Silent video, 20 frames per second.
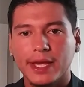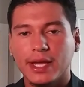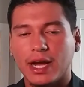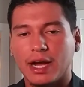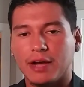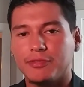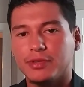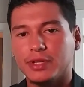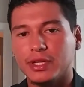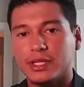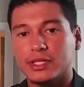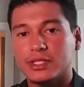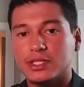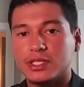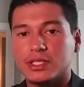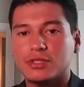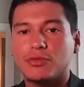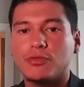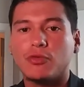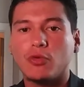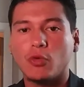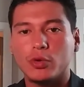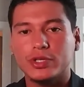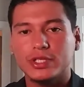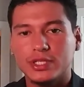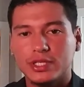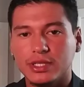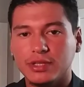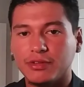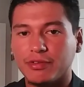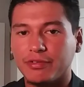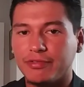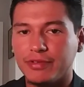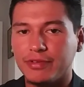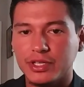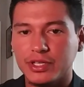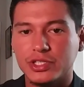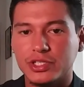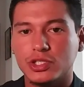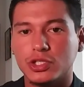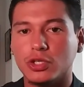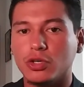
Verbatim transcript: I feel like it's just forcing the fish